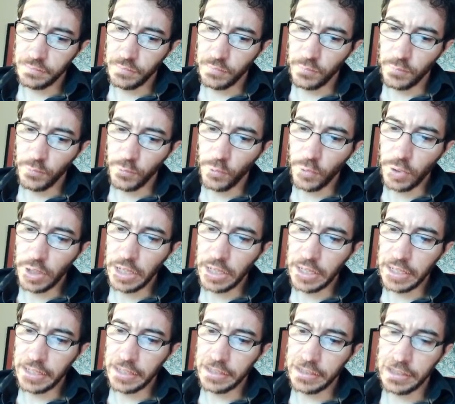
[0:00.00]

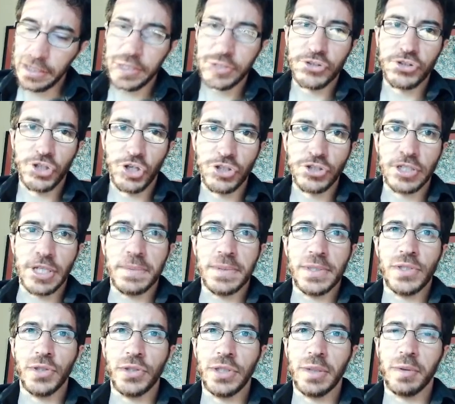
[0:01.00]
y is not
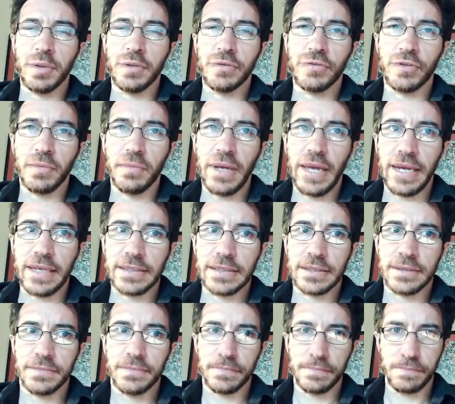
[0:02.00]
substitutable from
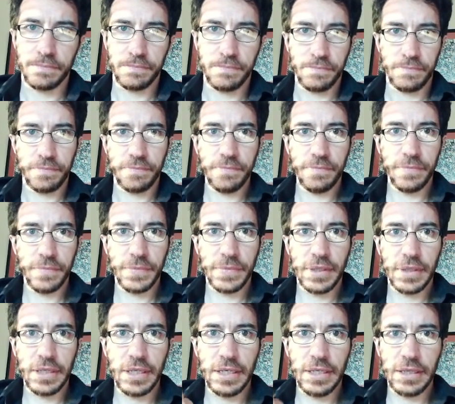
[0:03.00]
x
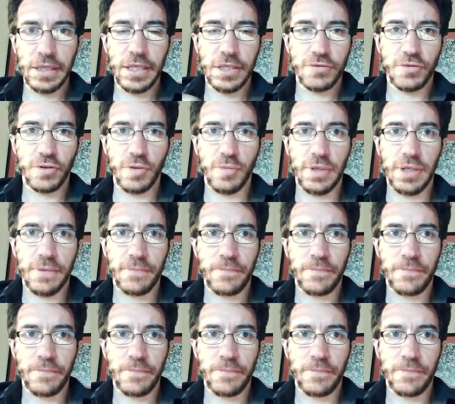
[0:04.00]
in this formula.